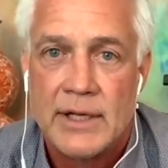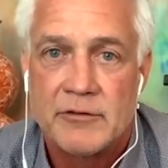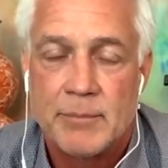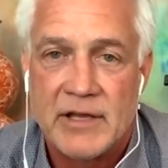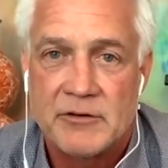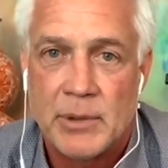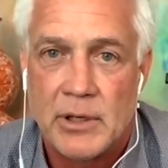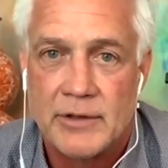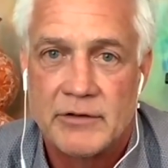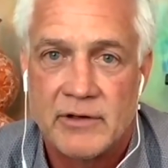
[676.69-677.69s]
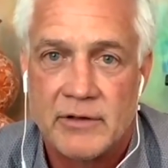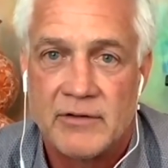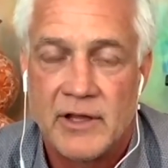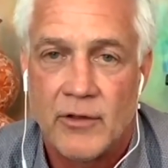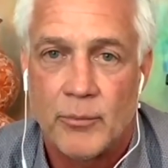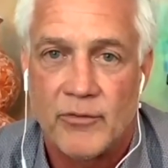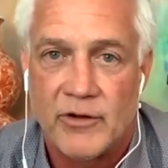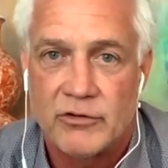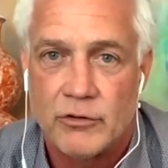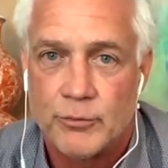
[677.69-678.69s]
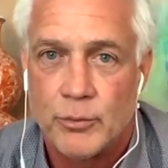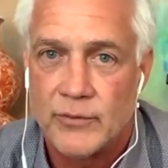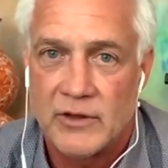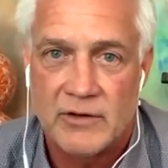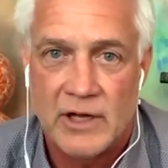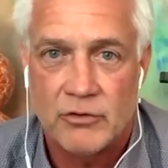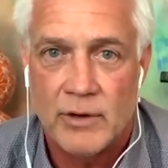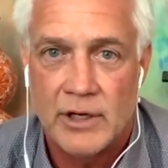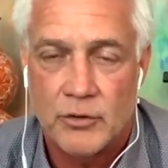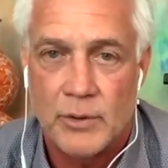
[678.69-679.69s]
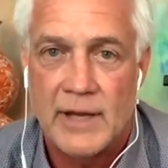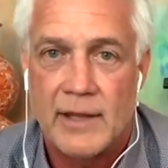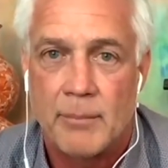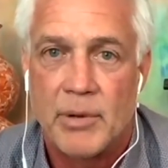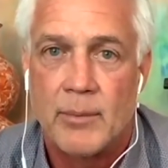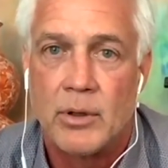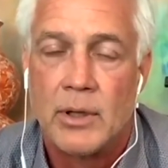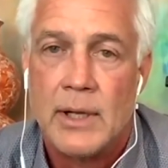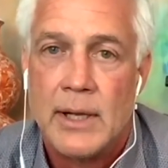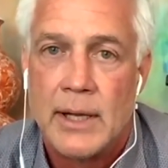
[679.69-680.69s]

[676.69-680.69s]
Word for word: Is baseball is is the other professional sport that's not trying to create that bubble.